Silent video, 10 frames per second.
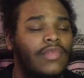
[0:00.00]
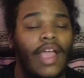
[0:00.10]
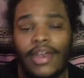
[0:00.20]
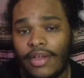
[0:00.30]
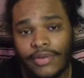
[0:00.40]

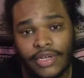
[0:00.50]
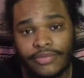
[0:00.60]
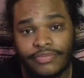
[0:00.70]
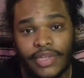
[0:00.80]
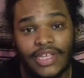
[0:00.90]
I don't
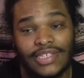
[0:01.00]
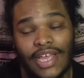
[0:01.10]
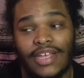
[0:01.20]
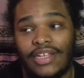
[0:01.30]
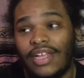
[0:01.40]
know.
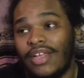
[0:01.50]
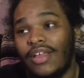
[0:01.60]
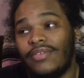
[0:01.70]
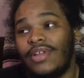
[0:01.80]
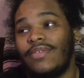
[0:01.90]

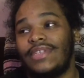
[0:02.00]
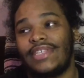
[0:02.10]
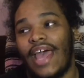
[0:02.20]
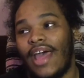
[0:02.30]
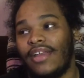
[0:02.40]
It was
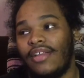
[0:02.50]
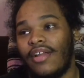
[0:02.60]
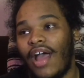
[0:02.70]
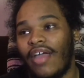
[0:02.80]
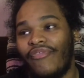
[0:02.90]
sad, you
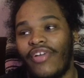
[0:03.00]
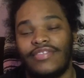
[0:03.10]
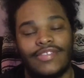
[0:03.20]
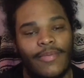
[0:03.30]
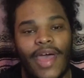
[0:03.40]
know. I
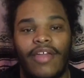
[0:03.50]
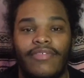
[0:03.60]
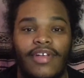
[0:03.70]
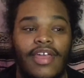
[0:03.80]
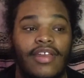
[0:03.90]
felt so bad
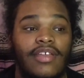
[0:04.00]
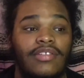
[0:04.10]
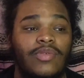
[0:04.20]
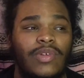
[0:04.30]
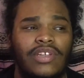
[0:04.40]
for Katy
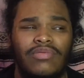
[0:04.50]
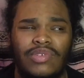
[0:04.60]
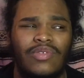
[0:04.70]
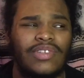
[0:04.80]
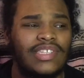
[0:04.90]
in
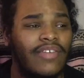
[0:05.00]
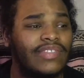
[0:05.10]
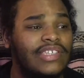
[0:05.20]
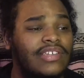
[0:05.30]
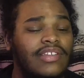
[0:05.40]

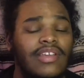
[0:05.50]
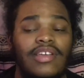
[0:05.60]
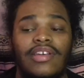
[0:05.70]
2017.